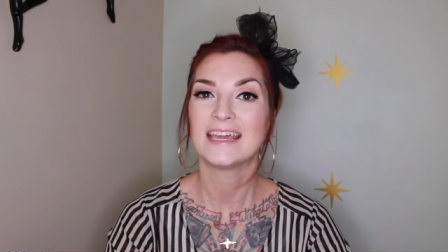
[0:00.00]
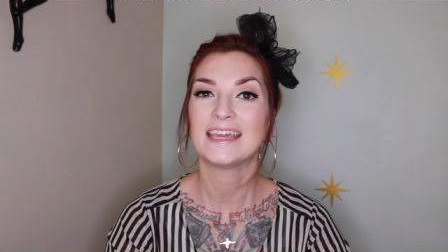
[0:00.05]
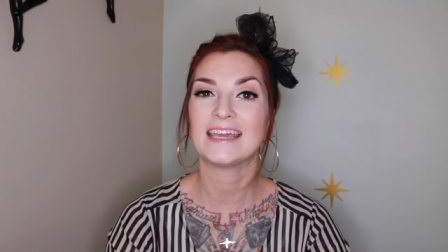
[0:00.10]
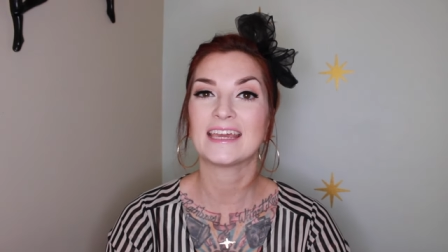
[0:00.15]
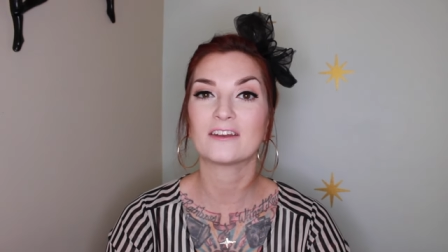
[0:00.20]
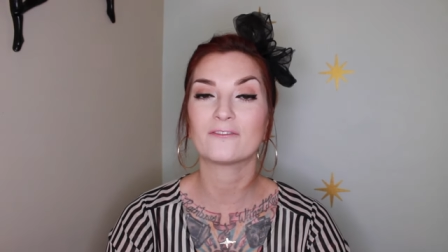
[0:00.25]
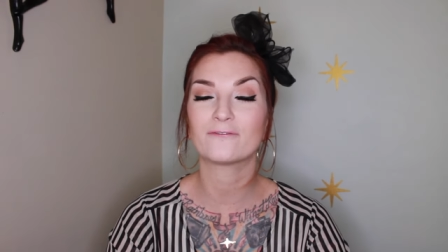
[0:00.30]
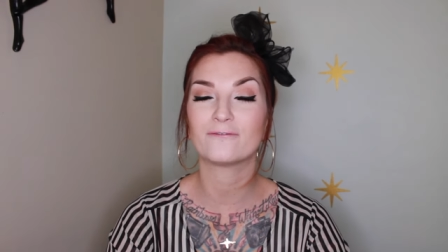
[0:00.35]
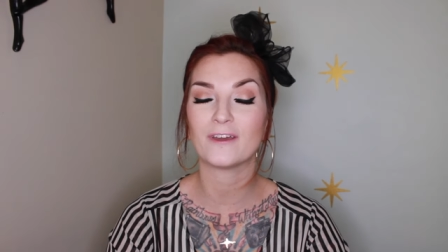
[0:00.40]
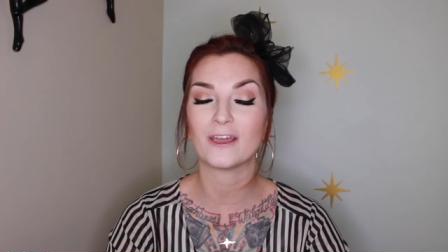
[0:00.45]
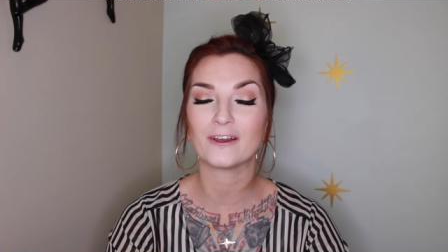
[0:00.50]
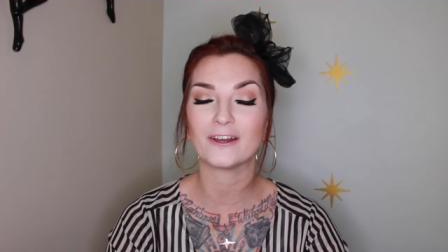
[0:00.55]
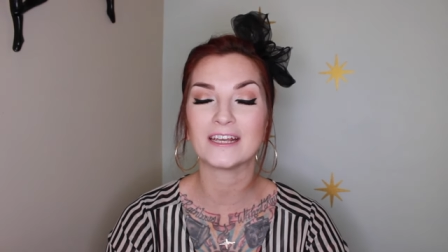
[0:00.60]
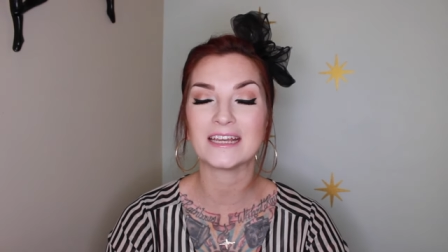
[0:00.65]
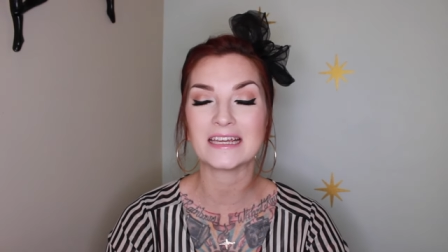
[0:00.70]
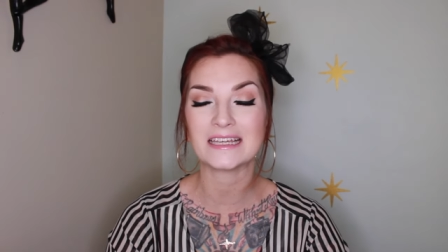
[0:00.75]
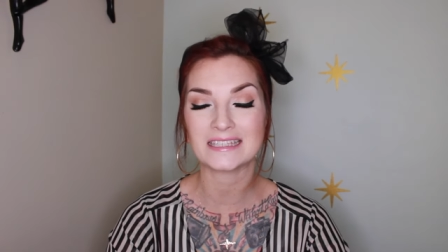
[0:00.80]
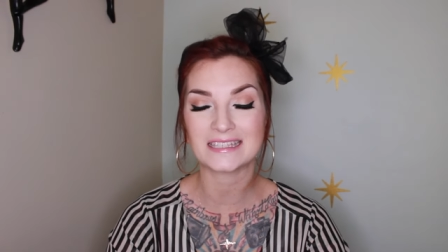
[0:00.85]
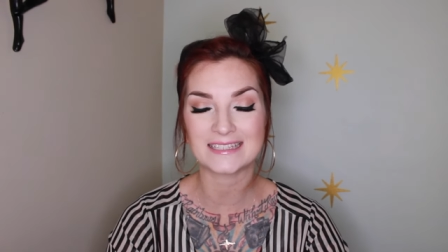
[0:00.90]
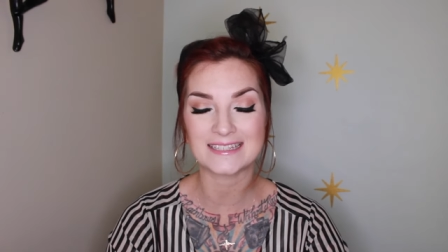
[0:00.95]
he had
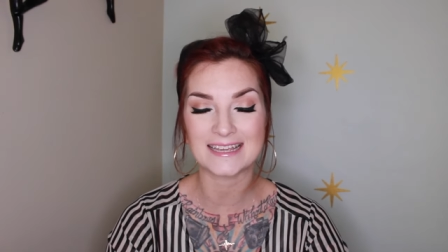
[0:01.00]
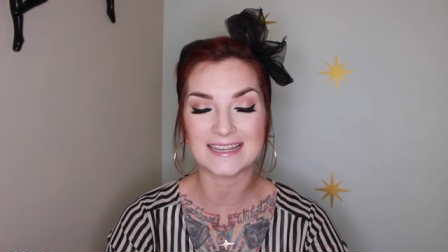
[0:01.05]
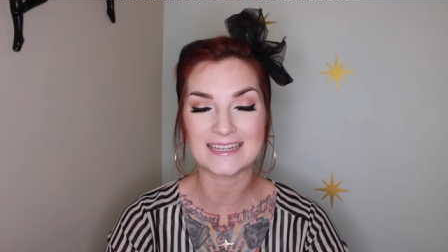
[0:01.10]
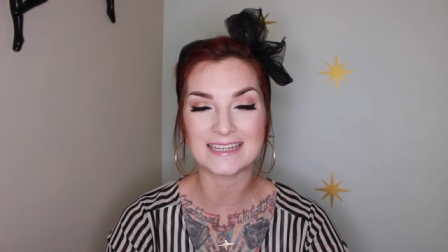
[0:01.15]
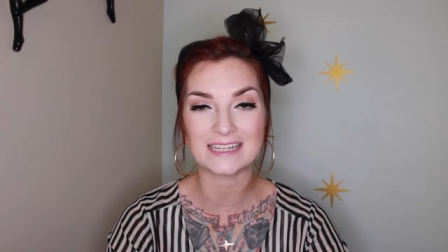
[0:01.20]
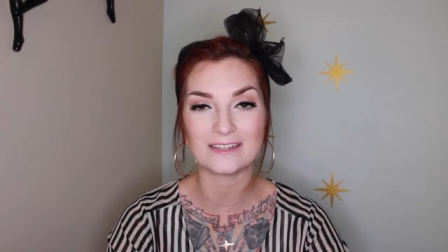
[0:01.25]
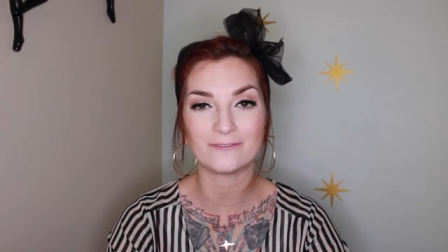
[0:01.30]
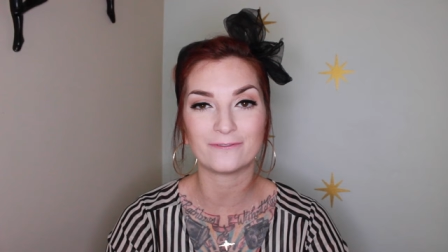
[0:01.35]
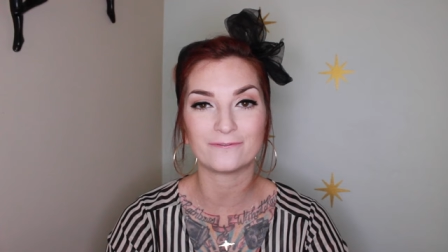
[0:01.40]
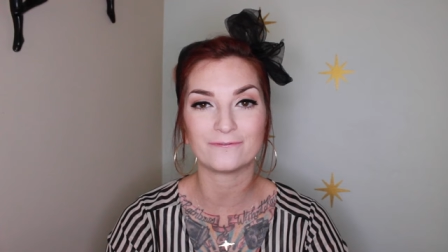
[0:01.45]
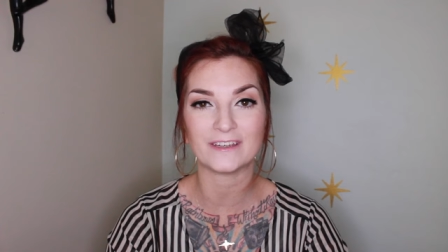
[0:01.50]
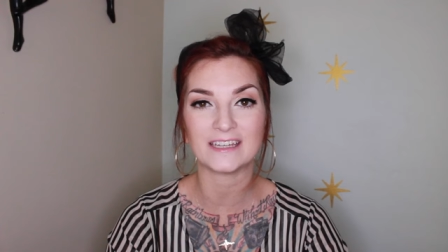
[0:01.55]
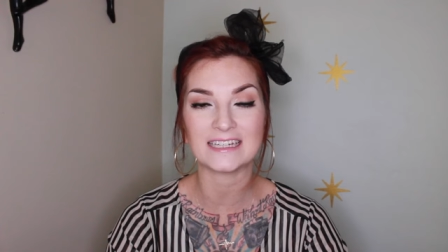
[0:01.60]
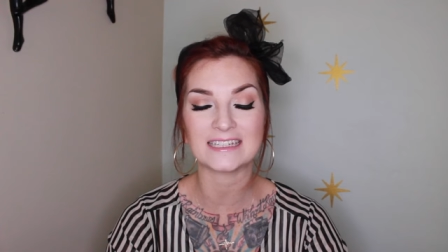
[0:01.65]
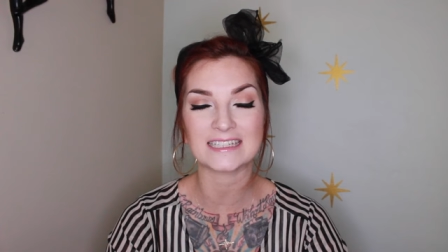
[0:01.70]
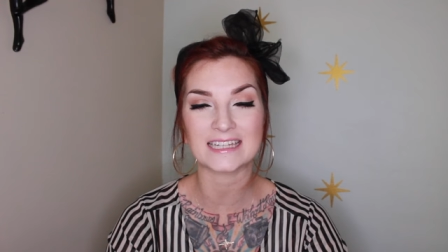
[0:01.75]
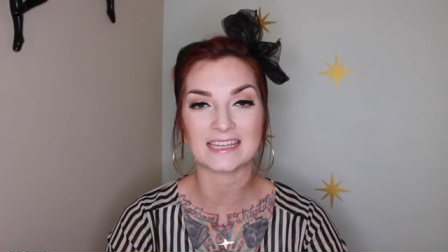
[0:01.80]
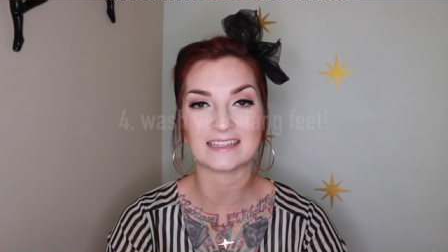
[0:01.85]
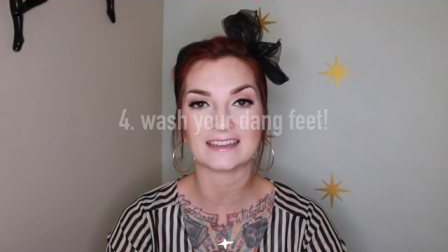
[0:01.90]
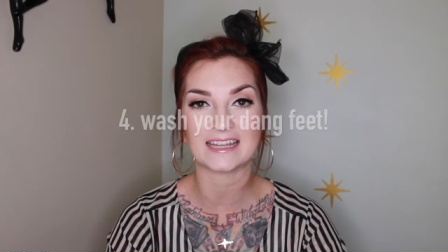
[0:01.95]
very stinky
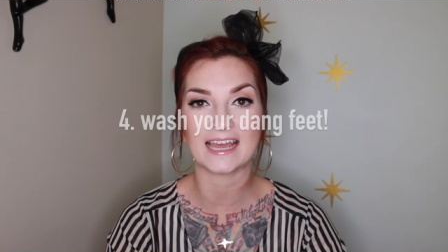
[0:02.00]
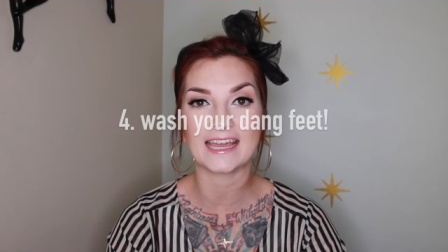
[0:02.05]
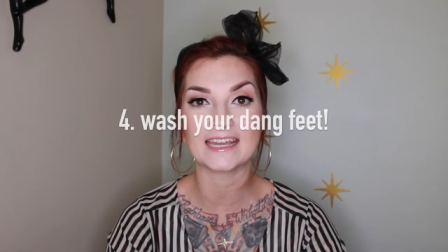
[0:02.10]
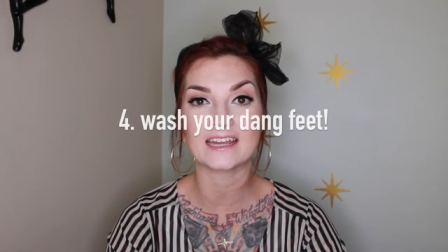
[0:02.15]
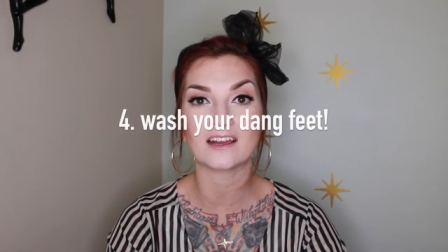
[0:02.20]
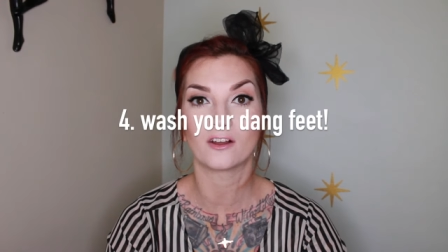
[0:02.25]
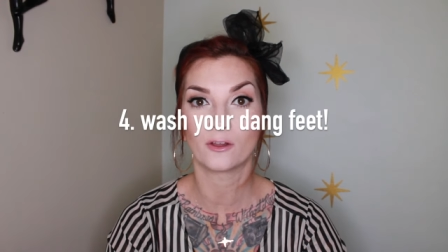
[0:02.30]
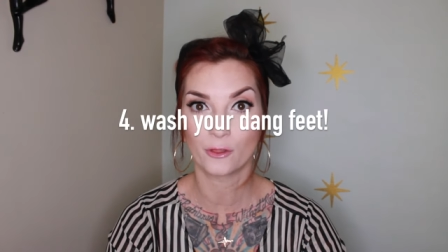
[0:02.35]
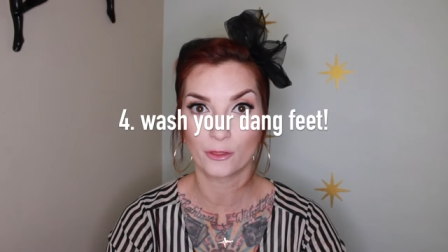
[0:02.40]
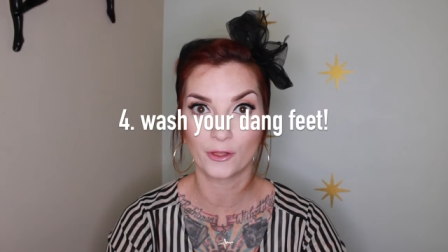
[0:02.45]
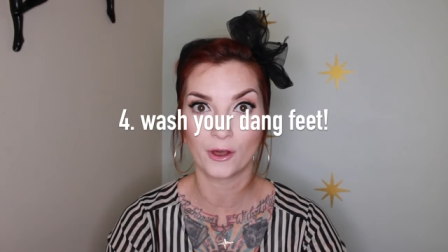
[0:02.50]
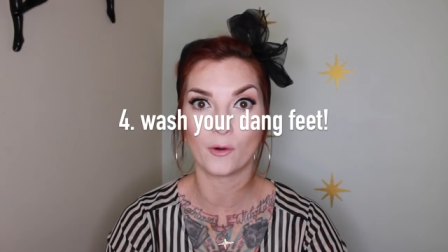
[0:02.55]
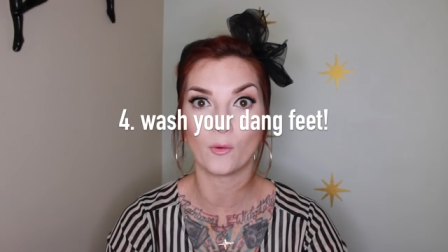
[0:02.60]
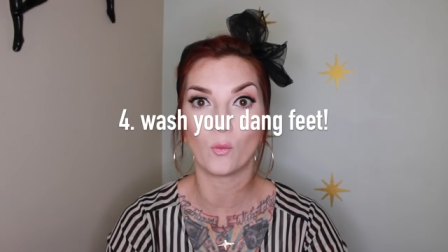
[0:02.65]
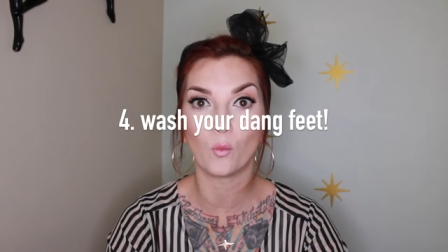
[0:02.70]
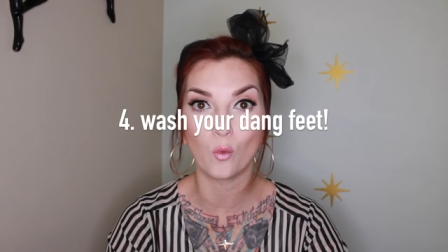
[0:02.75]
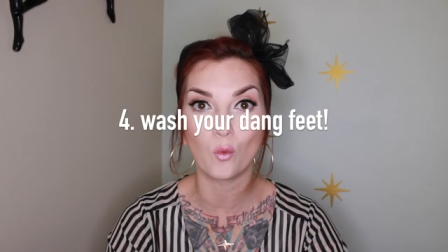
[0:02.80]
feet like the